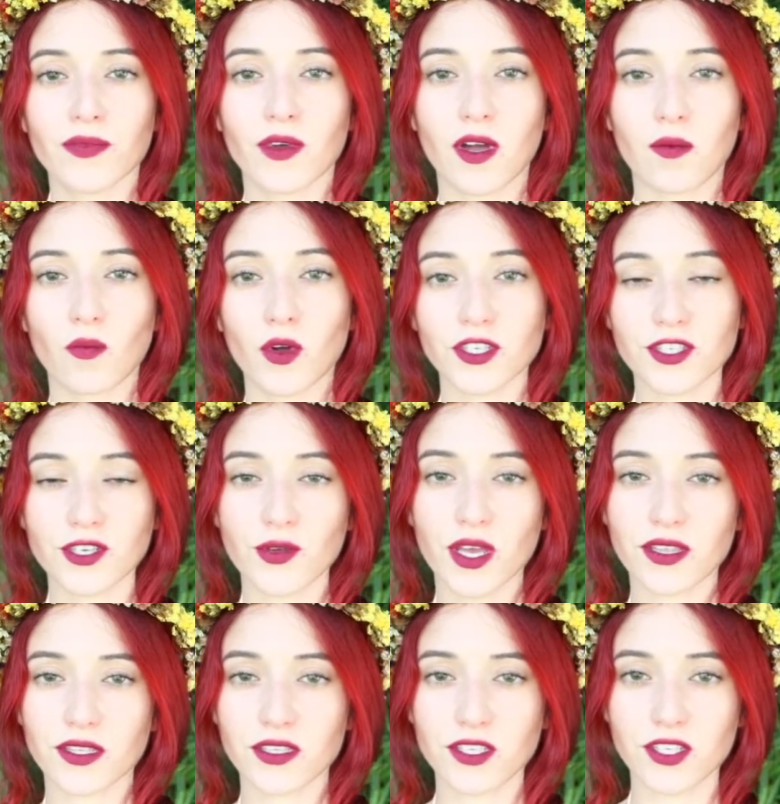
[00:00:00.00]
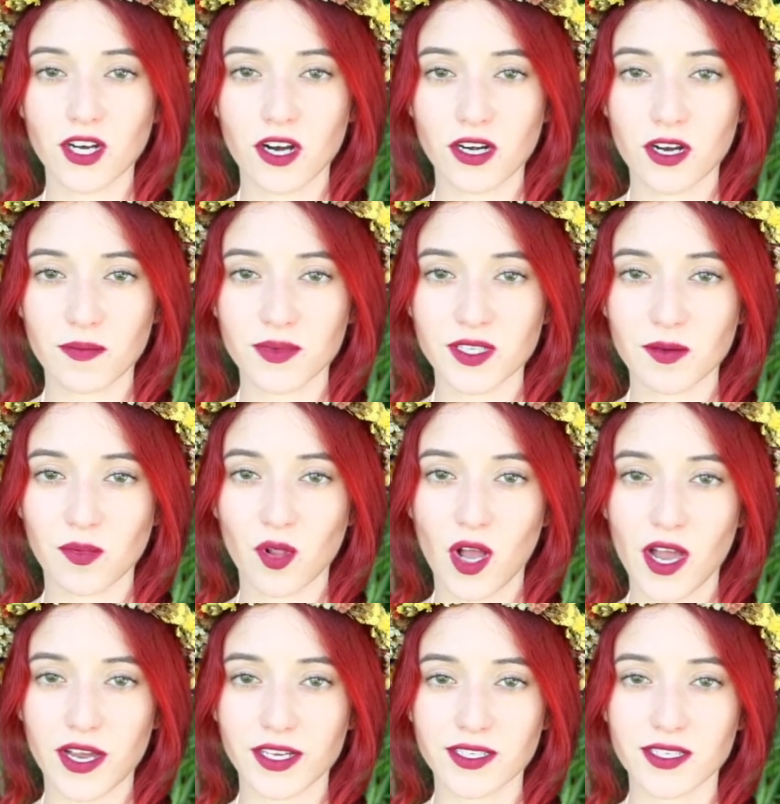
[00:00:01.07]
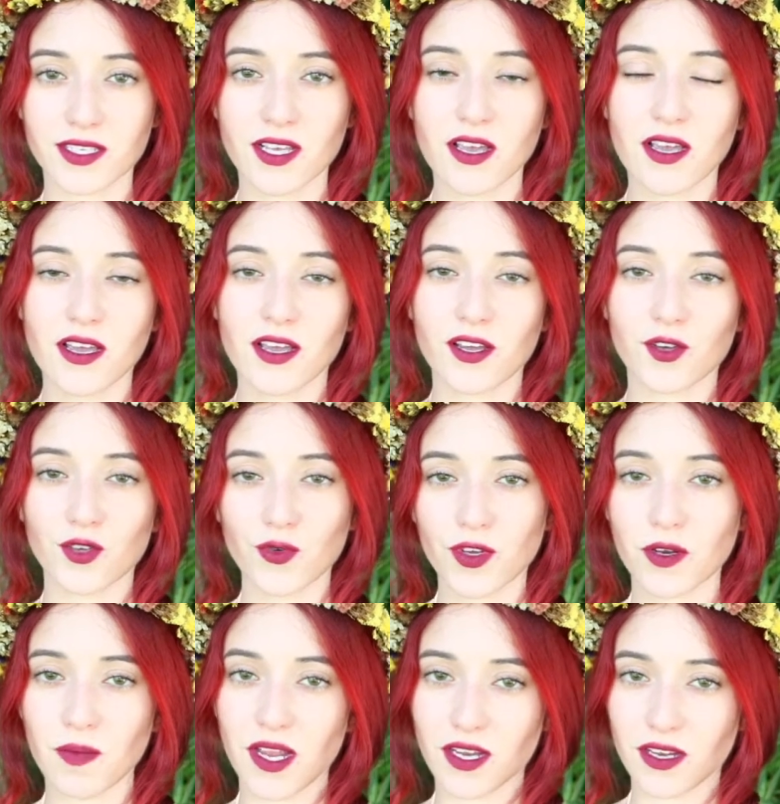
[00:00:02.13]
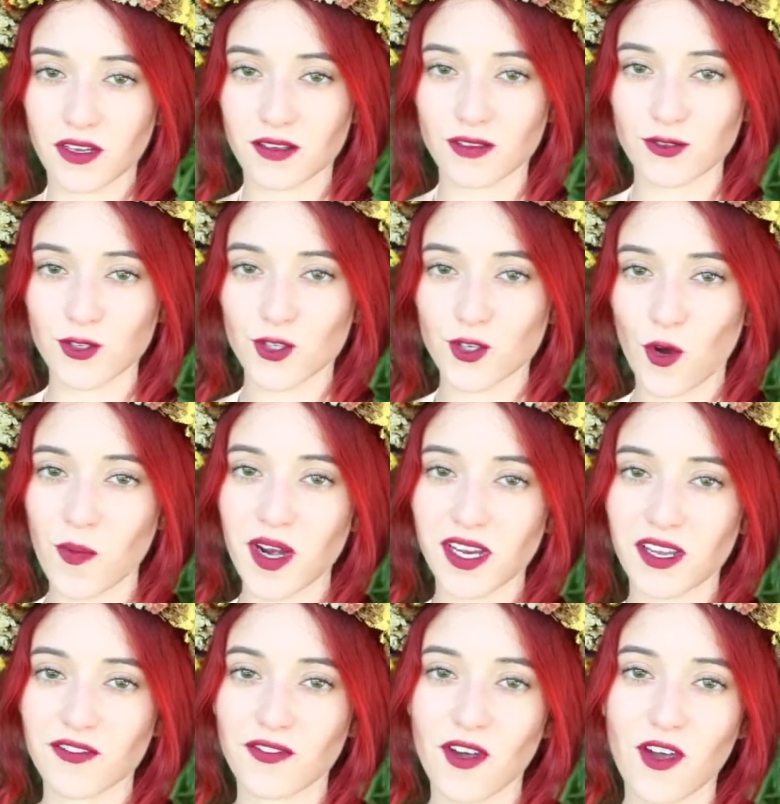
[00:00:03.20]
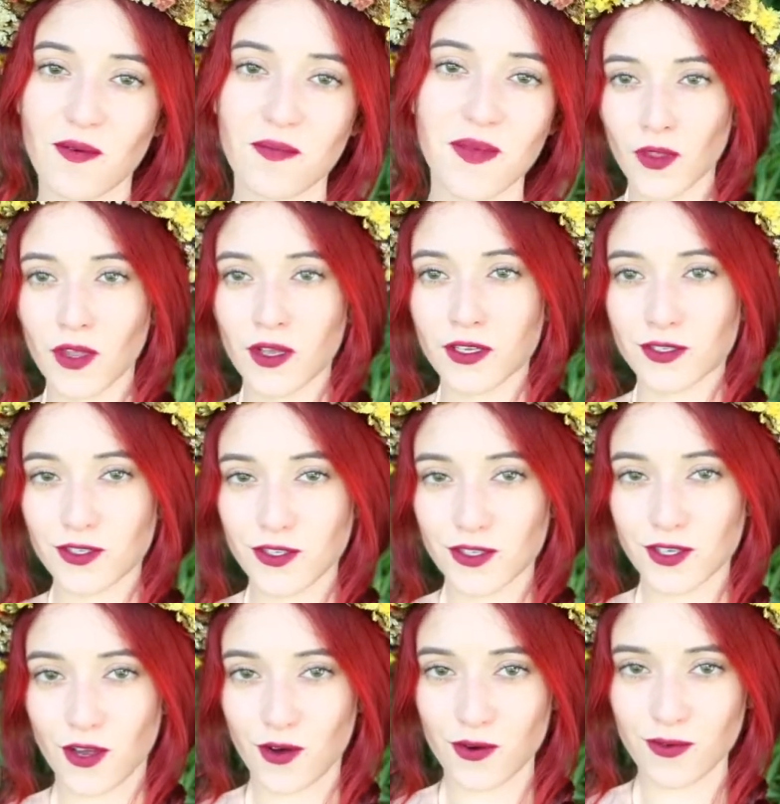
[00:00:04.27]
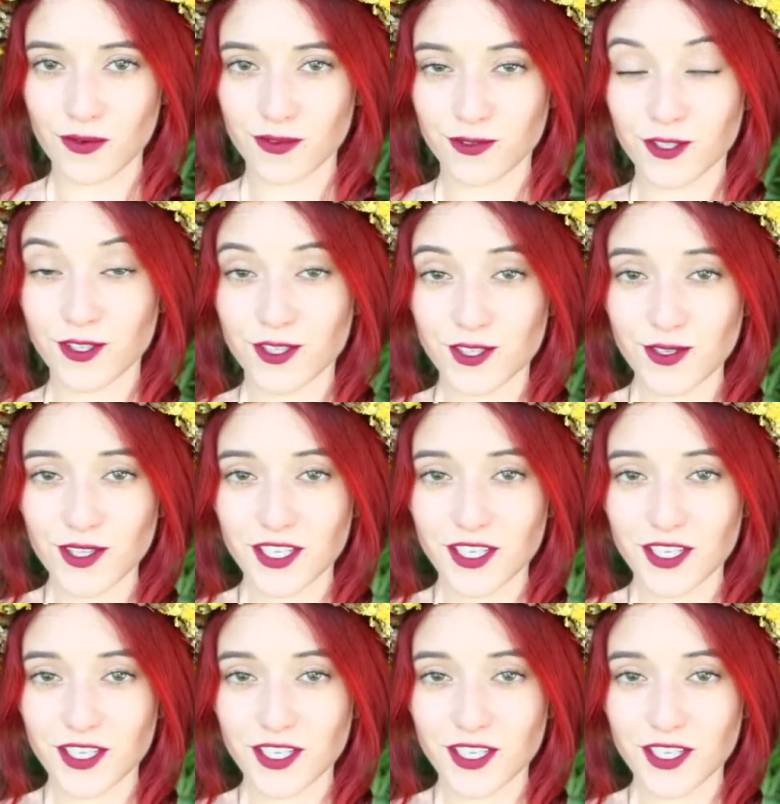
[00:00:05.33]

Um, once you get the startup supplies, you can make so many of them. So let's do